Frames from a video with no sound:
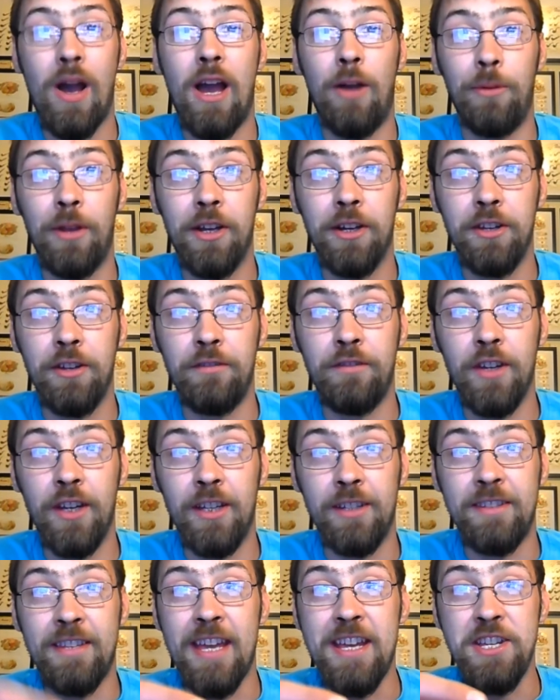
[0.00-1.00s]
Wow, it kind
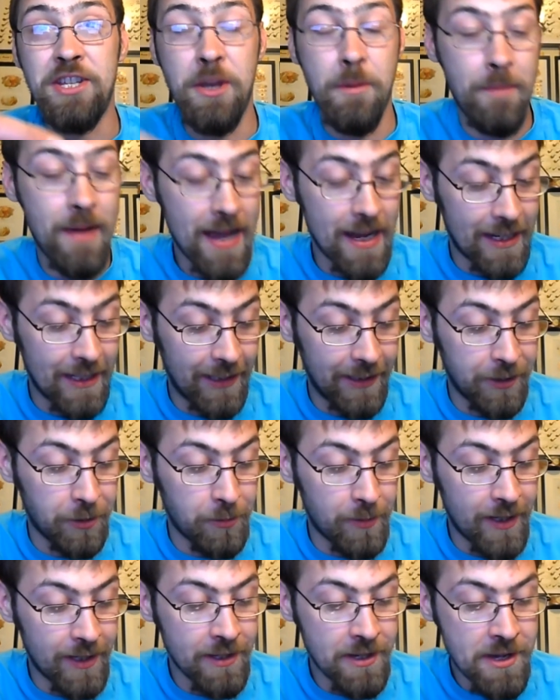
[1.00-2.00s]
of takes you back a
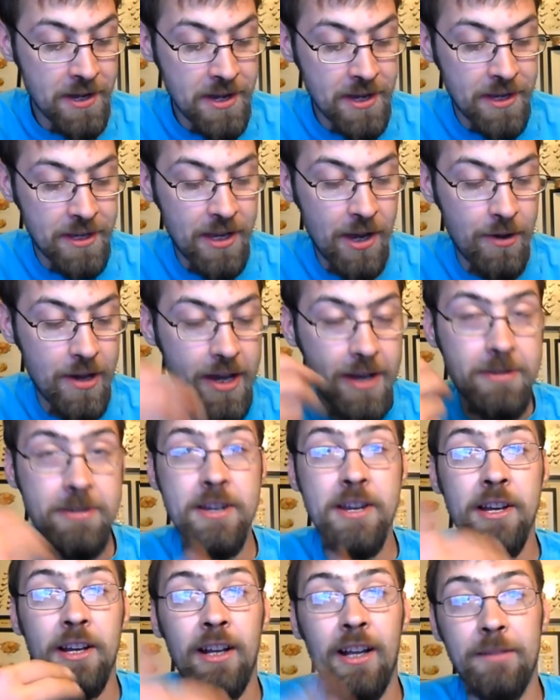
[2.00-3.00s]
little bit. So
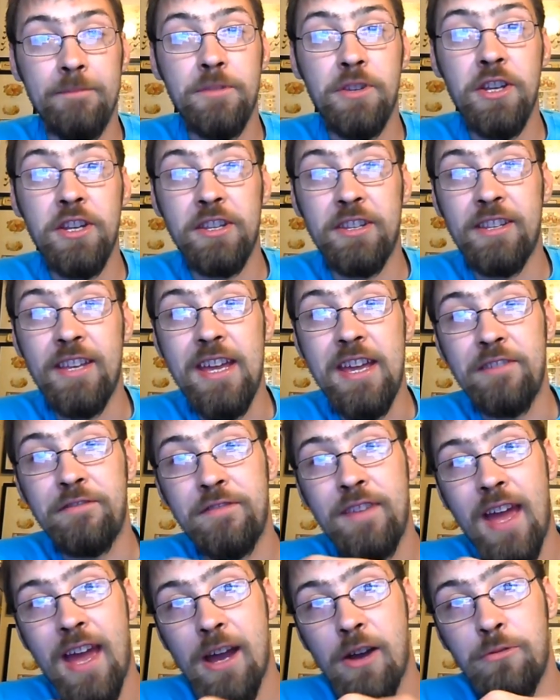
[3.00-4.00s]
just going to see
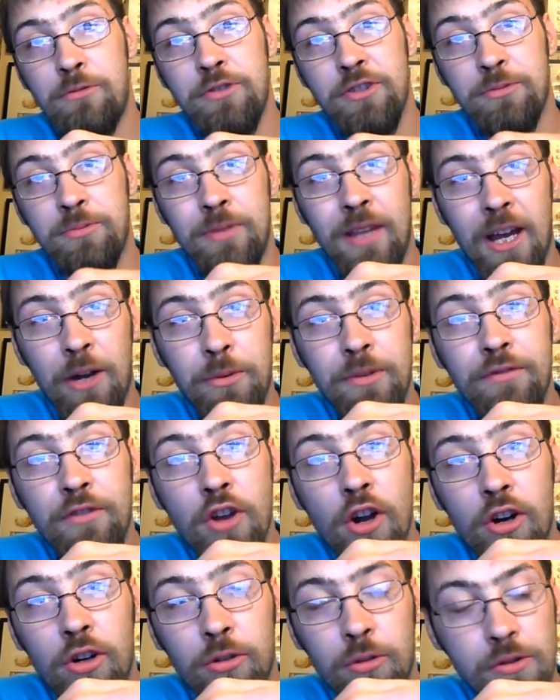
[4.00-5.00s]
if now
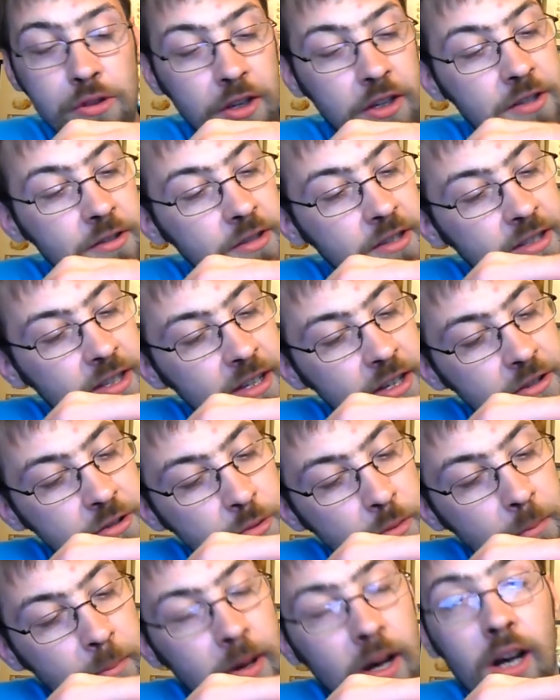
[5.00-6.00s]
we've got all the
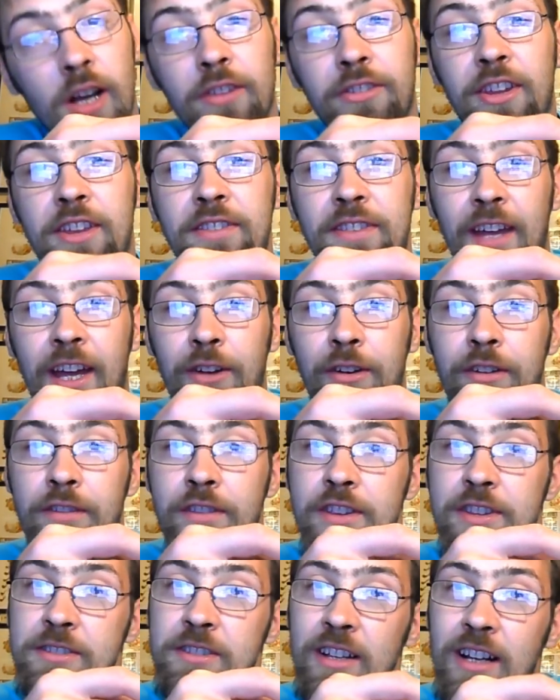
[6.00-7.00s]
constituent parts in there,
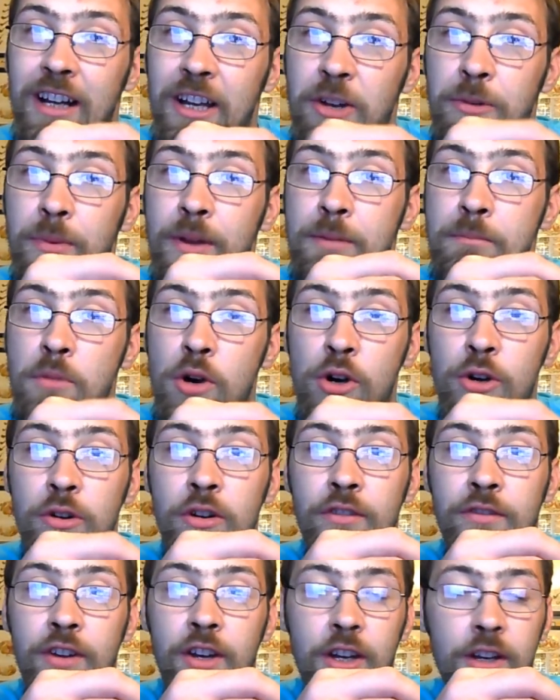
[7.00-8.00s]
if this is a little bit
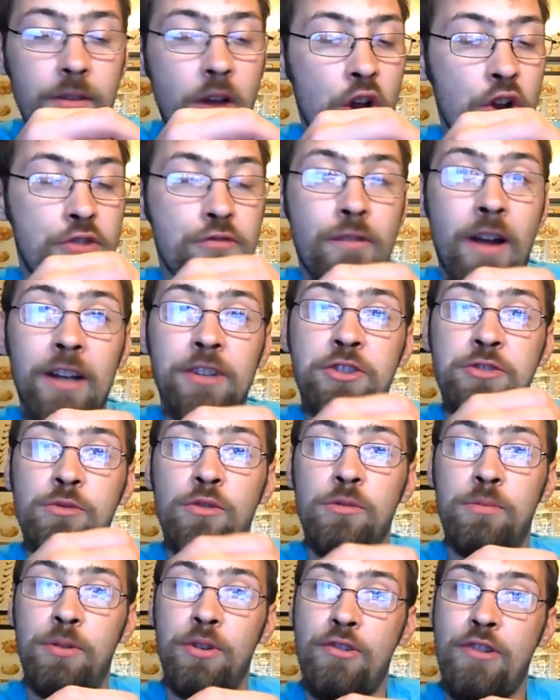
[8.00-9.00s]
more of a
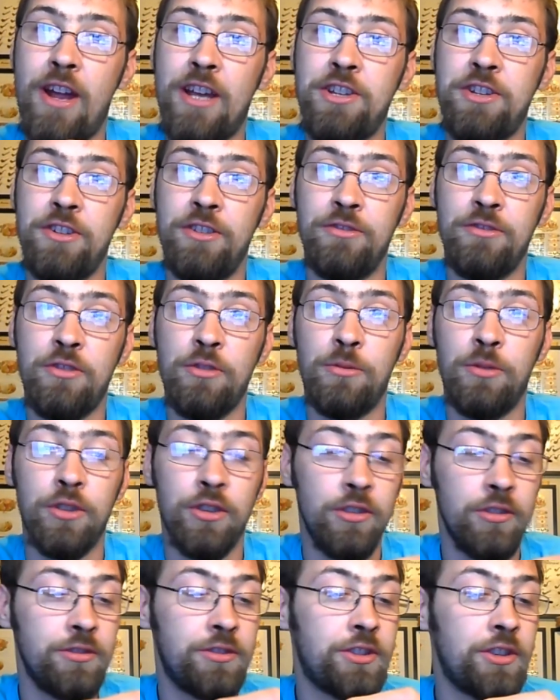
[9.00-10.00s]
gradual progression
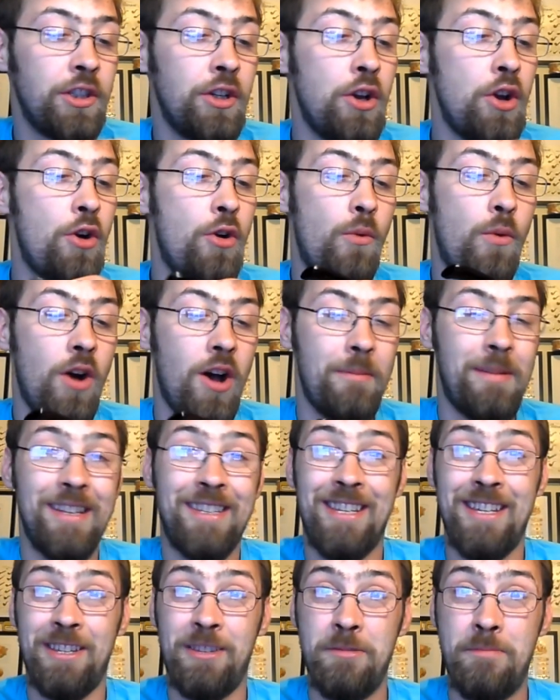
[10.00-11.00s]
towards what
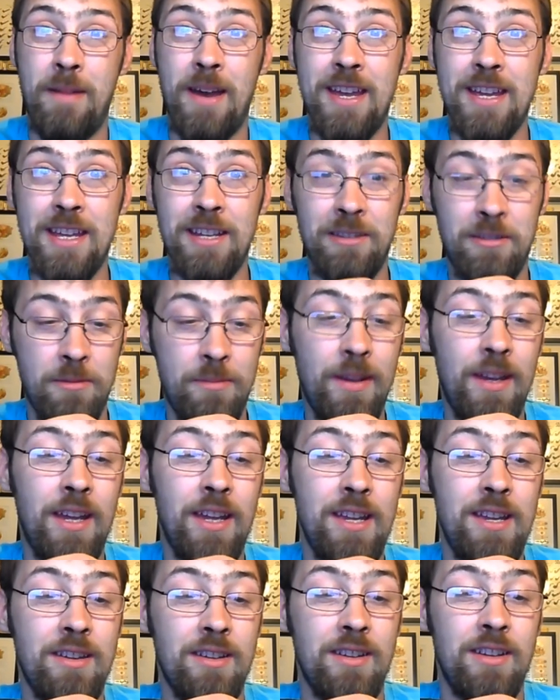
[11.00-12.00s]
I'm anticipating to
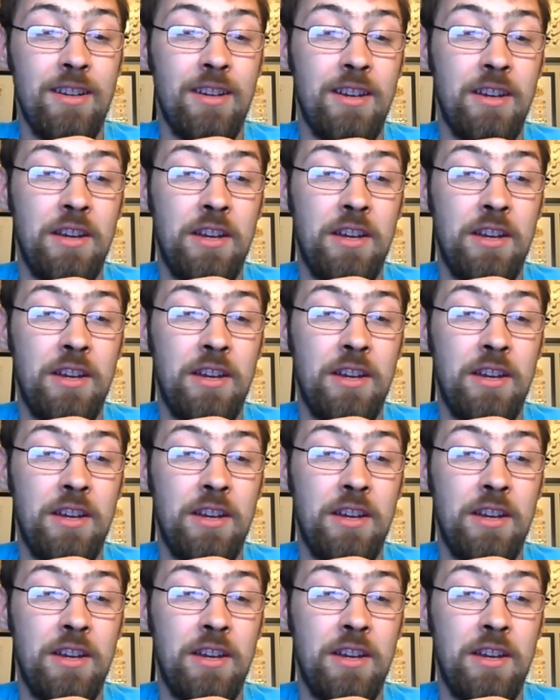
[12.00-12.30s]
be